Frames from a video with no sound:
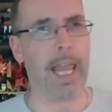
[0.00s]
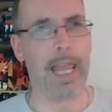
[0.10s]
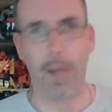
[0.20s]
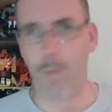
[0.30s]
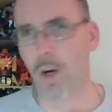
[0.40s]

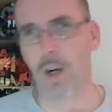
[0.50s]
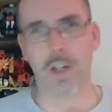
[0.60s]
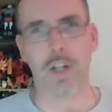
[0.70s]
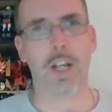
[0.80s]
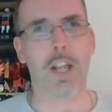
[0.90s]
They
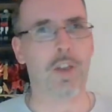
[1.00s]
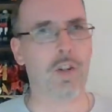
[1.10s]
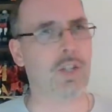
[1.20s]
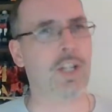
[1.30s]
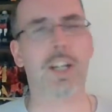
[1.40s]
weren't. They're
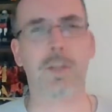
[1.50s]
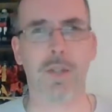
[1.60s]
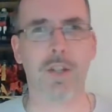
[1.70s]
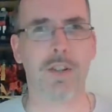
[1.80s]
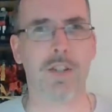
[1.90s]
still as
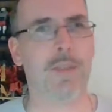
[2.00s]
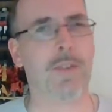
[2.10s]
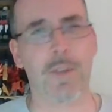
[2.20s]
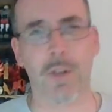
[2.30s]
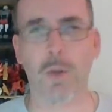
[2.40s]
mysterious as ever.
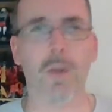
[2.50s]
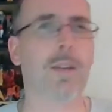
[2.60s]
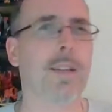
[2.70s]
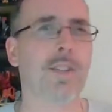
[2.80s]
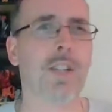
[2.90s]
If you don't know
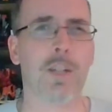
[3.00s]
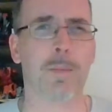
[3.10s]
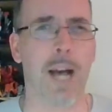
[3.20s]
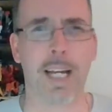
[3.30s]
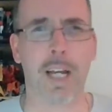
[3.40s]
the listings I'm
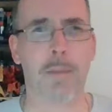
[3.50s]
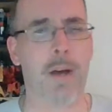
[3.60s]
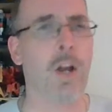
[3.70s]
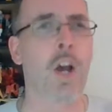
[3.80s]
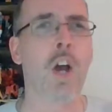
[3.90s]
talking
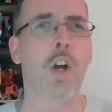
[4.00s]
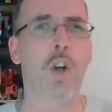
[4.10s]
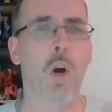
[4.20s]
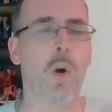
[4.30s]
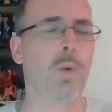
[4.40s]
about,
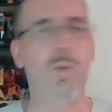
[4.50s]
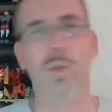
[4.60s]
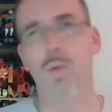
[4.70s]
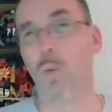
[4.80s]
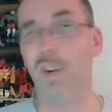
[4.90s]
go
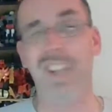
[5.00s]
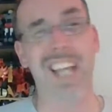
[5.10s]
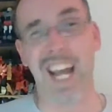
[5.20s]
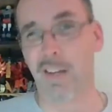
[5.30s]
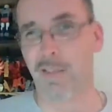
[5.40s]
toward
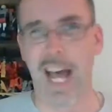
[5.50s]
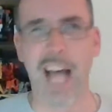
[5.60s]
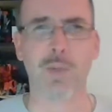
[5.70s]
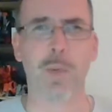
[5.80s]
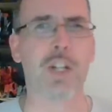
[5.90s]
the end of
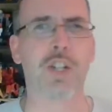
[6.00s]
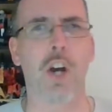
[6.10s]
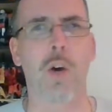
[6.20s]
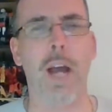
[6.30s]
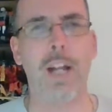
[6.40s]
last week's
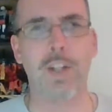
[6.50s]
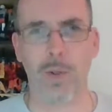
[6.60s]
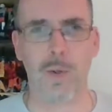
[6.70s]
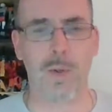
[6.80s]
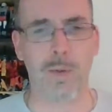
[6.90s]
show and
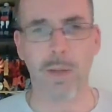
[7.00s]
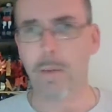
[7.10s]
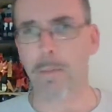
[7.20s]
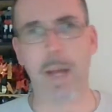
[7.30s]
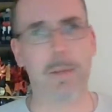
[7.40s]
you'll
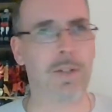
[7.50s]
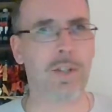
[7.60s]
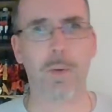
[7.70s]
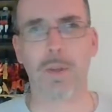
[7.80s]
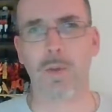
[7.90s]
be able to
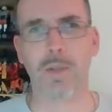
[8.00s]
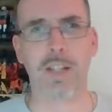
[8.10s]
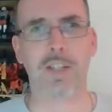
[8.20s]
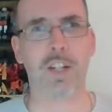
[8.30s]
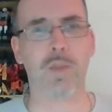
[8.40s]
see what those
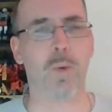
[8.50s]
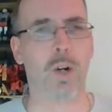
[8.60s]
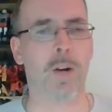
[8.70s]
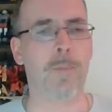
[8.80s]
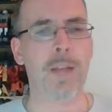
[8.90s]
listings
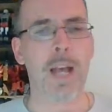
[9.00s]
were.